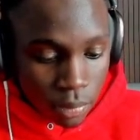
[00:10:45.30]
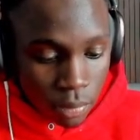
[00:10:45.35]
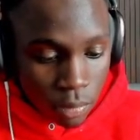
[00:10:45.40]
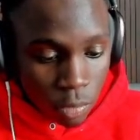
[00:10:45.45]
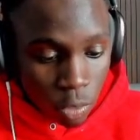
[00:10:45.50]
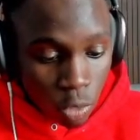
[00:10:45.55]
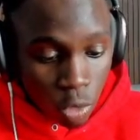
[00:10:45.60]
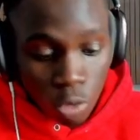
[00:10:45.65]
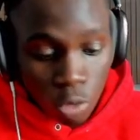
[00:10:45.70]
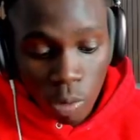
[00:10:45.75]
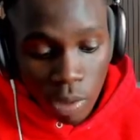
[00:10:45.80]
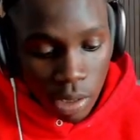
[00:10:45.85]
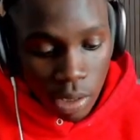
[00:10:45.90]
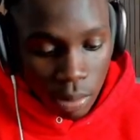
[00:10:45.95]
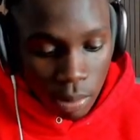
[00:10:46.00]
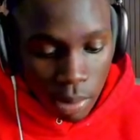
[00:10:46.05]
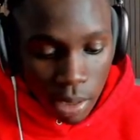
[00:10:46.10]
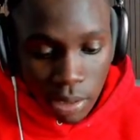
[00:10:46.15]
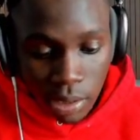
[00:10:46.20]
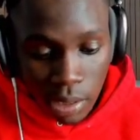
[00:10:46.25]
20.
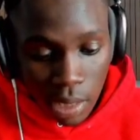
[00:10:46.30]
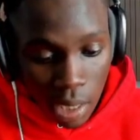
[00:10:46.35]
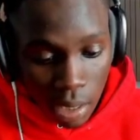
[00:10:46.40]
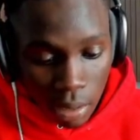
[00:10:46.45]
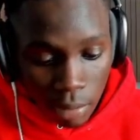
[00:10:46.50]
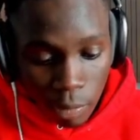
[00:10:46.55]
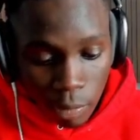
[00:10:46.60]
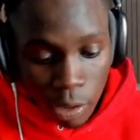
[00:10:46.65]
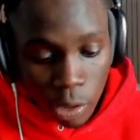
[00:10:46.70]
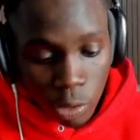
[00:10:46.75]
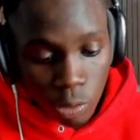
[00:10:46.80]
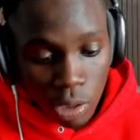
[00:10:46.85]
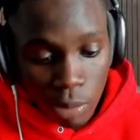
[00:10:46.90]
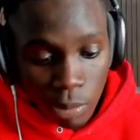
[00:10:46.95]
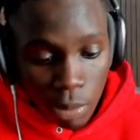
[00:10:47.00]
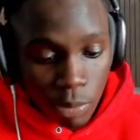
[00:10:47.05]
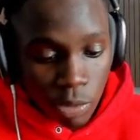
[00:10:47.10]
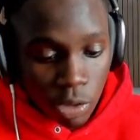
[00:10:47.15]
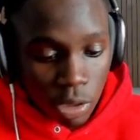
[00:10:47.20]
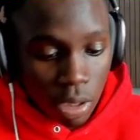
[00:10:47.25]
Let's say that. If I want to get 20
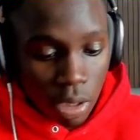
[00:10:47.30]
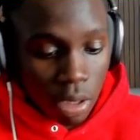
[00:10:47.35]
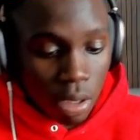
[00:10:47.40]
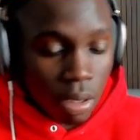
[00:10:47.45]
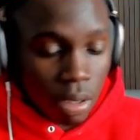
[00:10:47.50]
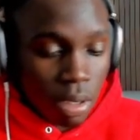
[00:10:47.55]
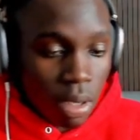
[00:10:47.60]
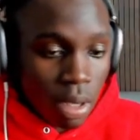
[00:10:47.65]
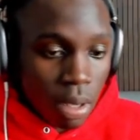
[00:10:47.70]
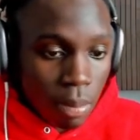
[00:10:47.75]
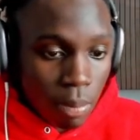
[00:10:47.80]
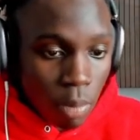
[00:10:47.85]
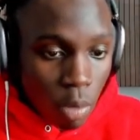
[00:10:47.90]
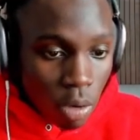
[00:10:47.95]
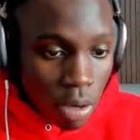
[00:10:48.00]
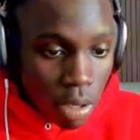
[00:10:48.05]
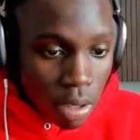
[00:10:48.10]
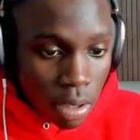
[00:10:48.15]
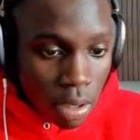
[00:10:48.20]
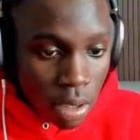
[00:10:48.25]
appointments on the
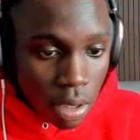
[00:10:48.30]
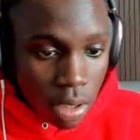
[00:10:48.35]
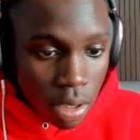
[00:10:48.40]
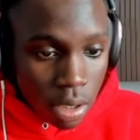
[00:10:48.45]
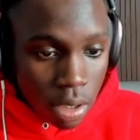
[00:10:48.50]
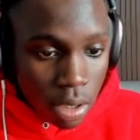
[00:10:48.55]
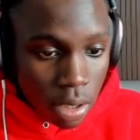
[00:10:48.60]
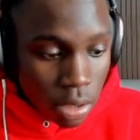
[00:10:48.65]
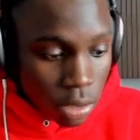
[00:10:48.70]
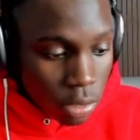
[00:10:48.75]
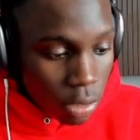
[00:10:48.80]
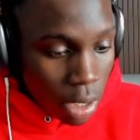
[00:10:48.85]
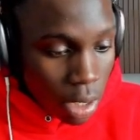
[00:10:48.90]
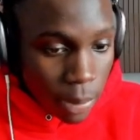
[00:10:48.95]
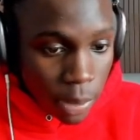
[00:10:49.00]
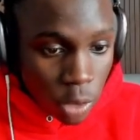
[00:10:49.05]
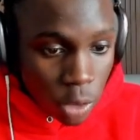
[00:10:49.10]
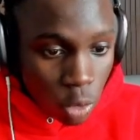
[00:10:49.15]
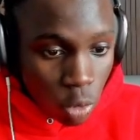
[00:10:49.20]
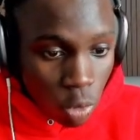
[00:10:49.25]
board, so that'd be
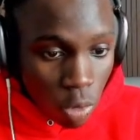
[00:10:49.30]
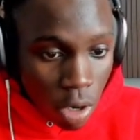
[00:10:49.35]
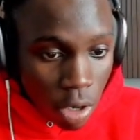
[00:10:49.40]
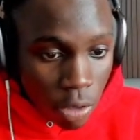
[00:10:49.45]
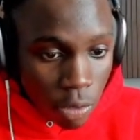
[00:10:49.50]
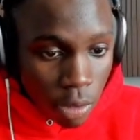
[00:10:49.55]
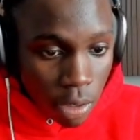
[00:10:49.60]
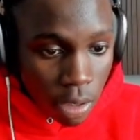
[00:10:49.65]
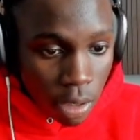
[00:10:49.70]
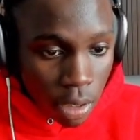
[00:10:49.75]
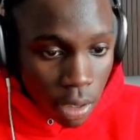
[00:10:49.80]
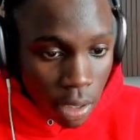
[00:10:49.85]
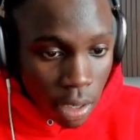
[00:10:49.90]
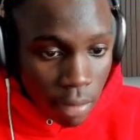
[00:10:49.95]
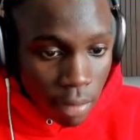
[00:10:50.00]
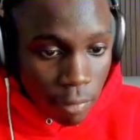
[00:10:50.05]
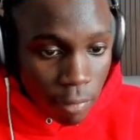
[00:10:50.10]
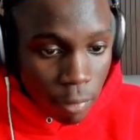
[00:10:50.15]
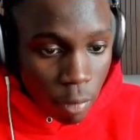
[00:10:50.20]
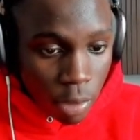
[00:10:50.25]

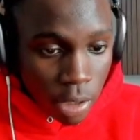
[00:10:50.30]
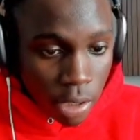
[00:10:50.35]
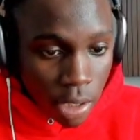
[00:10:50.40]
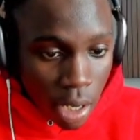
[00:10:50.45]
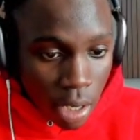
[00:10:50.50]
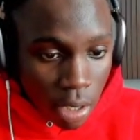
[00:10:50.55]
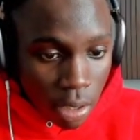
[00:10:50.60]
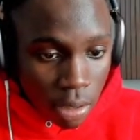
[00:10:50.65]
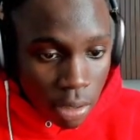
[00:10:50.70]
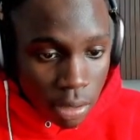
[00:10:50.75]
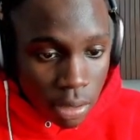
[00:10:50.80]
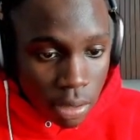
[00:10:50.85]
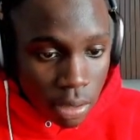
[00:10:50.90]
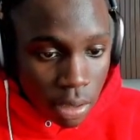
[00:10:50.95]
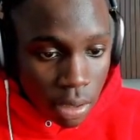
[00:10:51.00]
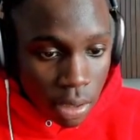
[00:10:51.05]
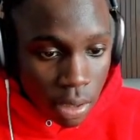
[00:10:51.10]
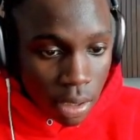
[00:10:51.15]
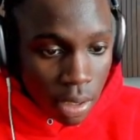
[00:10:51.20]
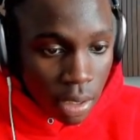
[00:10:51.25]
$240
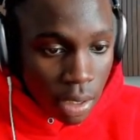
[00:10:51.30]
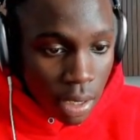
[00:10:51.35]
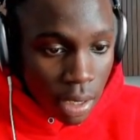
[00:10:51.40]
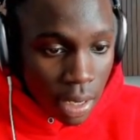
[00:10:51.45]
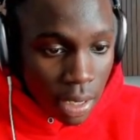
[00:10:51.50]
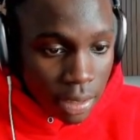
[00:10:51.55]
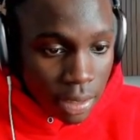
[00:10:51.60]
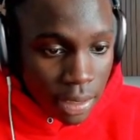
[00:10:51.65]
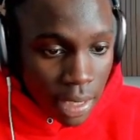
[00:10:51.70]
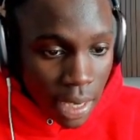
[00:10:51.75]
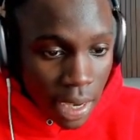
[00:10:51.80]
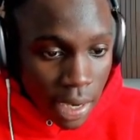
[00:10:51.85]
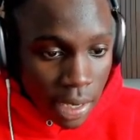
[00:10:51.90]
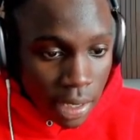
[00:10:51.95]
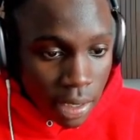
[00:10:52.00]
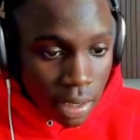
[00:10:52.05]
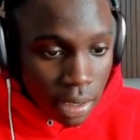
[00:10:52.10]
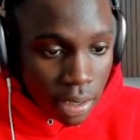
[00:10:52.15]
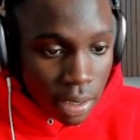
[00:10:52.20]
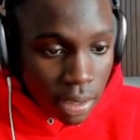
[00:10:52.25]
a day.
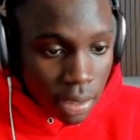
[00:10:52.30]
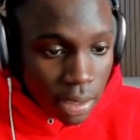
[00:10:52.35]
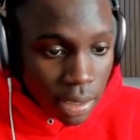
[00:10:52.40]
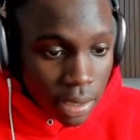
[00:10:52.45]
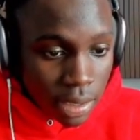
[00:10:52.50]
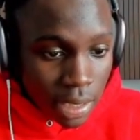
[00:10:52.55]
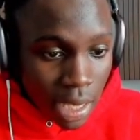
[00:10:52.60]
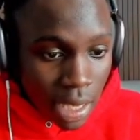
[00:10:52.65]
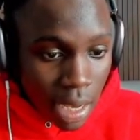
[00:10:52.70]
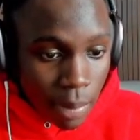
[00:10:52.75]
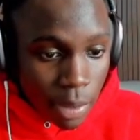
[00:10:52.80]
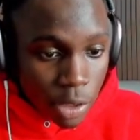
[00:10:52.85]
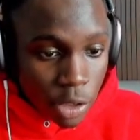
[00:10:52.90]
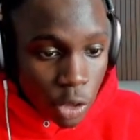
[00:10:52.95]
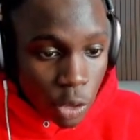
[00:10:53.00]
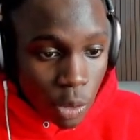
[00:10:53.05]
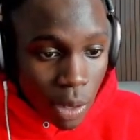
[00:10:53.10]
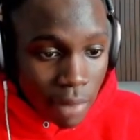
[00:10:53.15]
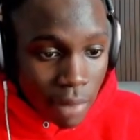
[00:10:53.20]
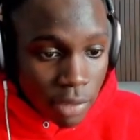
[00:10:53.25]
This is how much
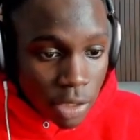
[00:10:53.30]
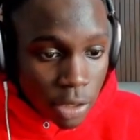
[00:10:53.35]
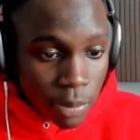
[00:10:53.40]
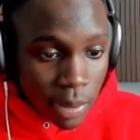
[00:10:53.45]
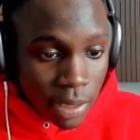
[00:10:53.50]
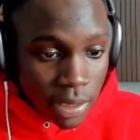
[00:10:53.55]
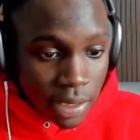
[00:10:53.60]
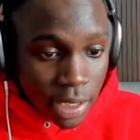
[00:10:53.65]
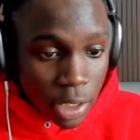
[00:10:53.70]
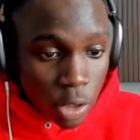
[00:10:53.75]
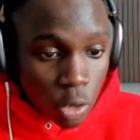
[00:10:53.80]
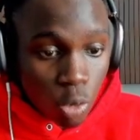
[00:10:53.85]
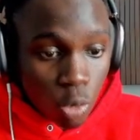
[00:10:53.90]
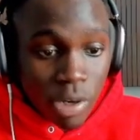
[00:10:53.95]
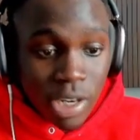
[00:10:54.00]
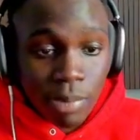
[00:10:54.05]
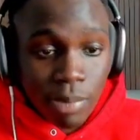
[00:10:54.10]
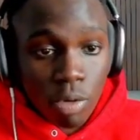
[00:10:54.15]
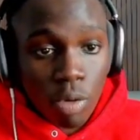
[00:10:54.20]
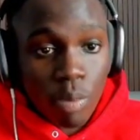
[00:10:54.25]
you have to spend to get
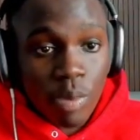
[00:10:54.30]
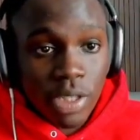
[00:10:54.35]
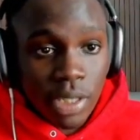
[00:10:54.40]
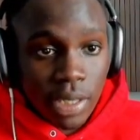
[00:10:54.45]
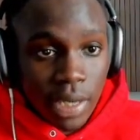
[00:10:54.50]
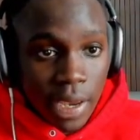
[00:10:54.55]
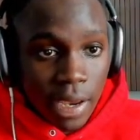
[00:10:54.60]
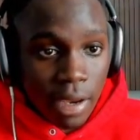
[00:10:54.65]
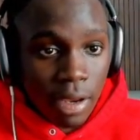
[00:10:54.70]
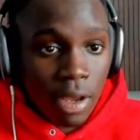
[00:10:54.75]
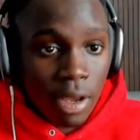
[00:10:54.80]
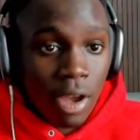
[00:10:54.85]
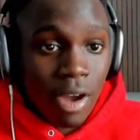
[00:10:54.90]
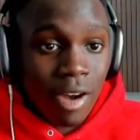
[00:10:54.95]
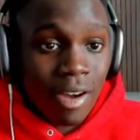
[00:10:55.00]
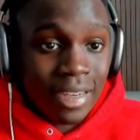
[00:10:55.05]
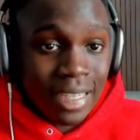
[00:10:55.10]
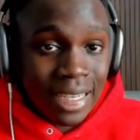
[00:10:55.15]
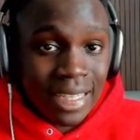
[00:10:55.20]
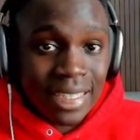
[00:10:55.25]
20 appointments a day
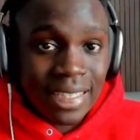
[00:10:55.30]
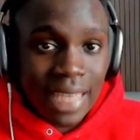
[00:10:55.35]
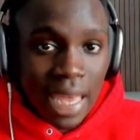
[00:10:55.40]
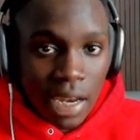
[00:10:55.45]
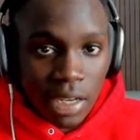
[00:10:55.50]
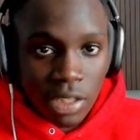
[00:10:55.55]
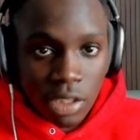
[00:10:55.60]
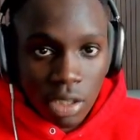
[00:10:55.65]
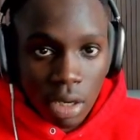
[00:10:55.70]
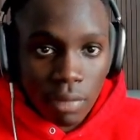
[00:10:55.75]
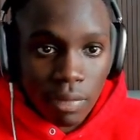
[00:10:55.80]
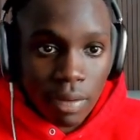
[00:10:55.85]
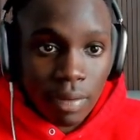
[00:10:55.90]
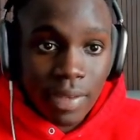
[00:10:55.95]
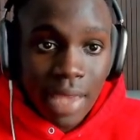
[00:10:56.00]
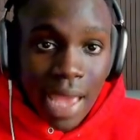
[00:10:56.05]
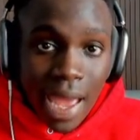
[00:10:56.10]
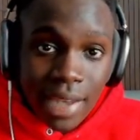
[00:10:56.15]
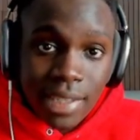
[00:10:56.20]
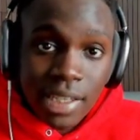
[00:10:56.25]
on this ad itself. If the
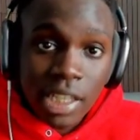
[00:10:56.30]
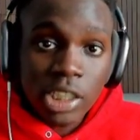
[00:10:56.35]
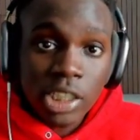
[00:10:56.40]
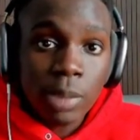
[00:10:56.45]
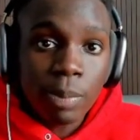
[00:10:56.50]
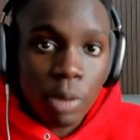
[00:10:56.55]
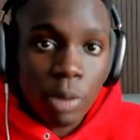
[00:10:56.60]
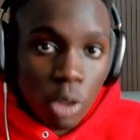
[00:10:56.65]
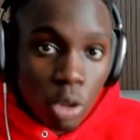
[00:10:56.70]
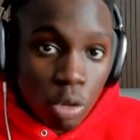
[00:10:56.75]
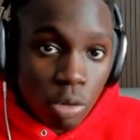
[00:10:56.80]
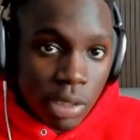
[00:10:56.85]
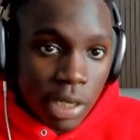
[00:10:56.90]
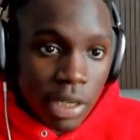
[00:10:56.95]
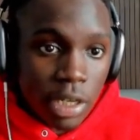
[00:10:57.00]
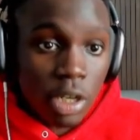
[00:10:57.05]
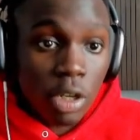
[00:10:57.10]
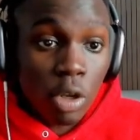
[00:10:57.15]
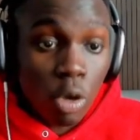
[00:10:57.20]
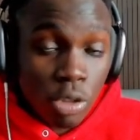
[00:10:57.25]
ad is actually producing and
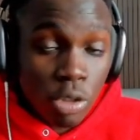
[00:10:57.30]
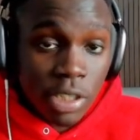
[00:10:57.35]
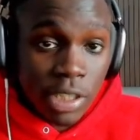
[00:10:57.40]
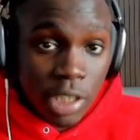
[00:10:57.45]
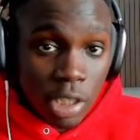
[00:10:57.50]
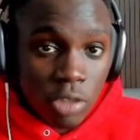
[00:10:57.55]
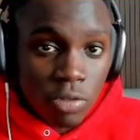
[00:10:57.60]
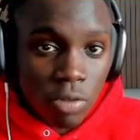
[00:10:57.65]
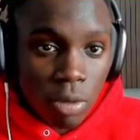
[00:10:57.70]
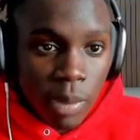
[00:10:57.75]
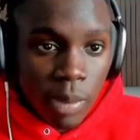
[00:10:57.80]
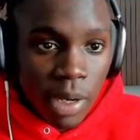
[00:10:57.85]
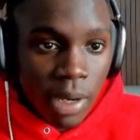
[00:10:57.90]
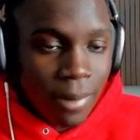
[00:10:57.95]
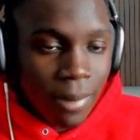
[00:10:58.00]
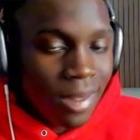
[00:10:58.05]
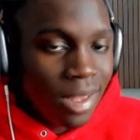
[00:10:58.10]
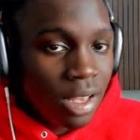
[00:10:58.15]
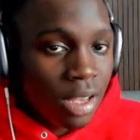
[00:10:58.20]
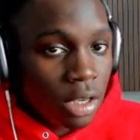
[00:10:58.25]
you're closing deals from it,
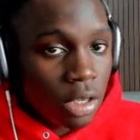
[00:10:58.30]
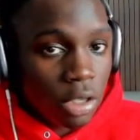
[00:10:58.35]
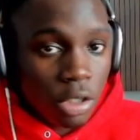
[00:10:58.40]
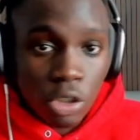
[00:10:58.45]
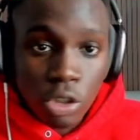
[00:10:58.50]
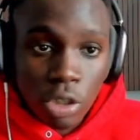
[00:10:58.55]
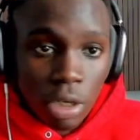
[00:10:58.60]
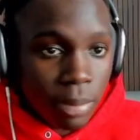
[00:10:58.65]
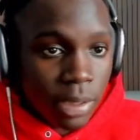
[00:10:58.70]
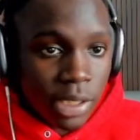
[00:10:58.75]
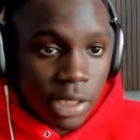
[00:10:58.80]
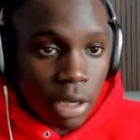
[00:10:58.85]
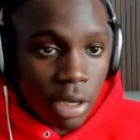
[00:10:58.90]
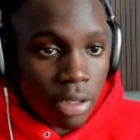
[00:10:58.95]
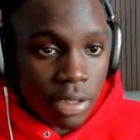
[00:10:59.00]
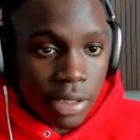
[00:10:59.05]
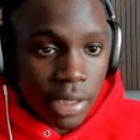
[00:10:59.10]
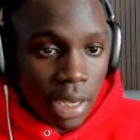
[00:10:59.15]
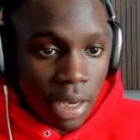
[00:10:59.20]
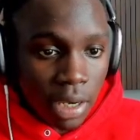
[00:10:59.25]
you shouldn't be scared to
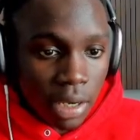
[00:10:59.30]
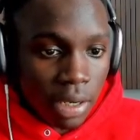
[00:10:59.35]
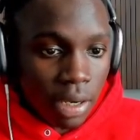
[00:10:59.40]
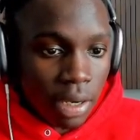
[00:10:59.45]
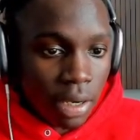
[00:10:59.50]
scale it.